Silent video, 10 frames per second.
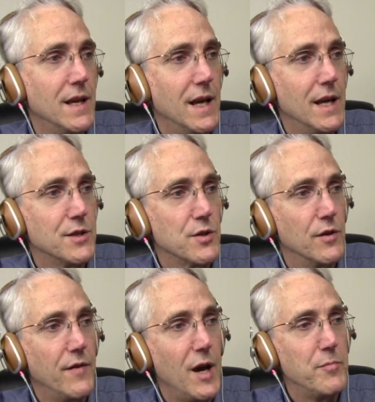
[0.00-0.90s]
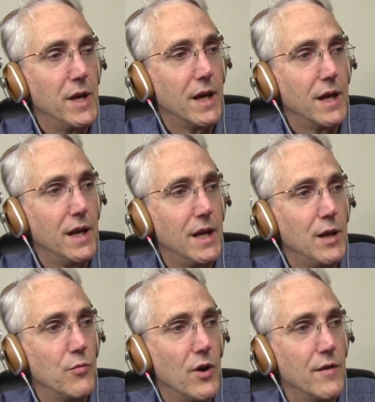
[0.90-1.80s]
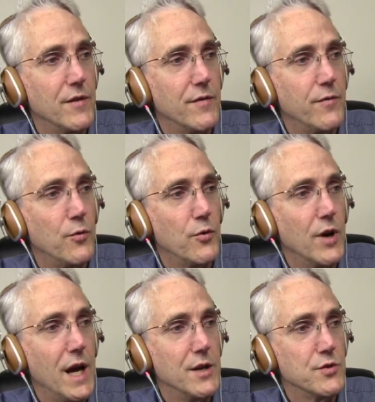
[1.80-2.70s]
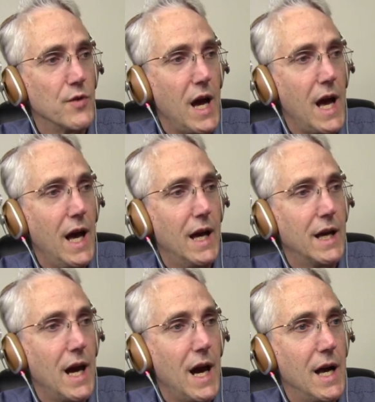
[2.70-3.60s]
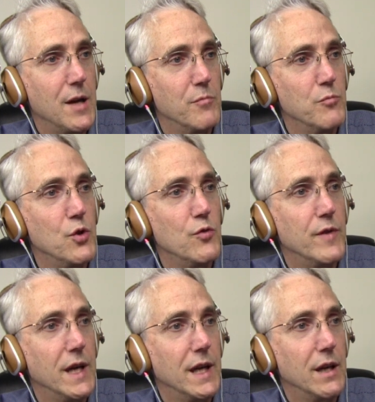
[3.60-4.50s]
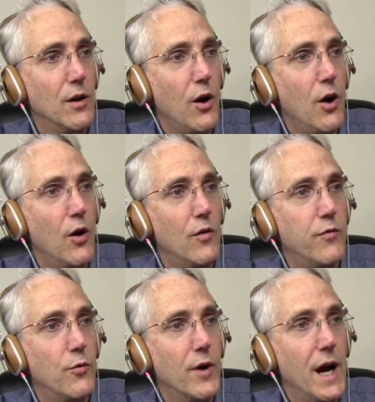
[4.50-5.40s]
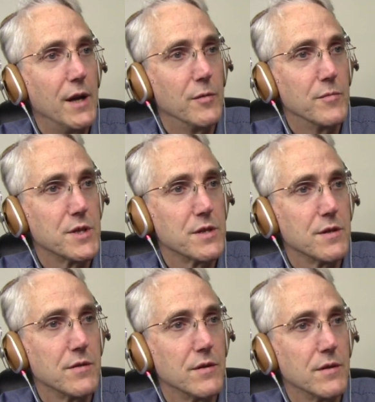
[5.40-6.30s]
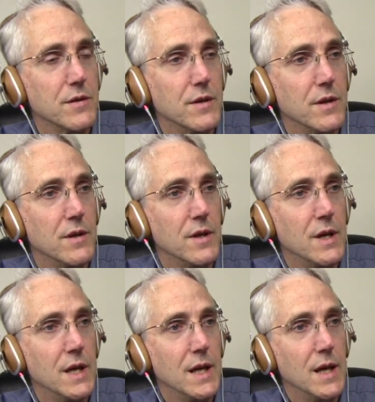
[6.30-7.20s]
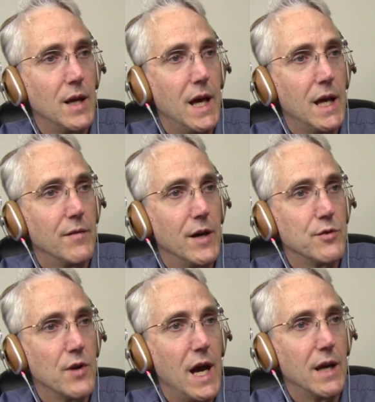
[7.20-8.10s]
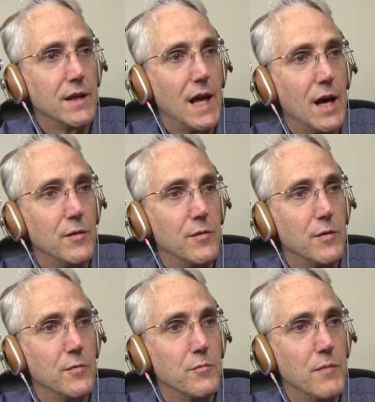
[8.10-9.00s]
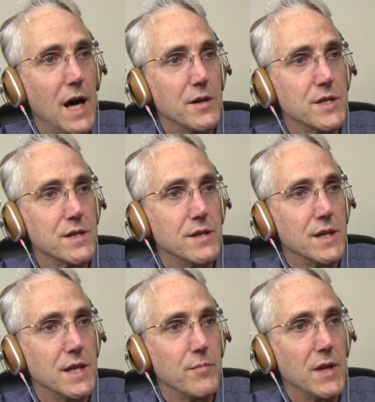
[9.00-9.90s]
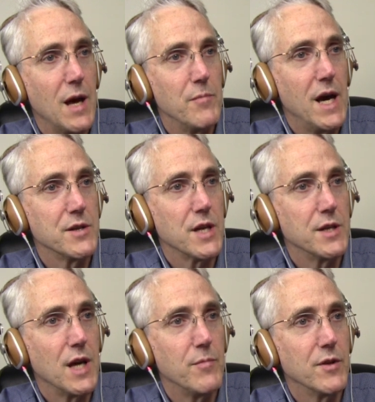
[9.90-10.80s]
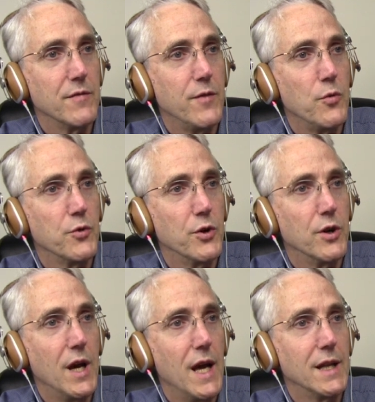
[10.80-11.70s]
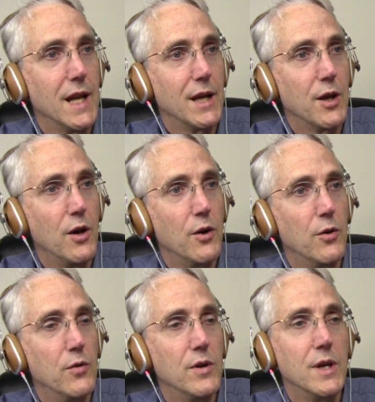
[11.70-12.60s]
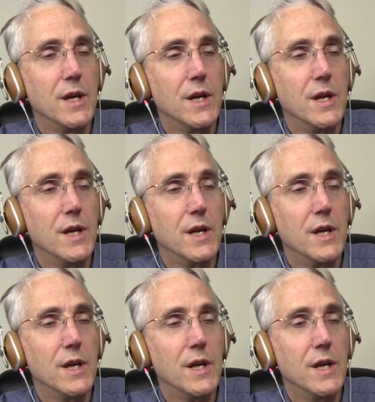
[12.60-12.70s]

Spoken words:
And so if I pick any one of the four and drag, I am moving all four items. And if I drag that mouse, the tip of that mouse on top of the folder and let go,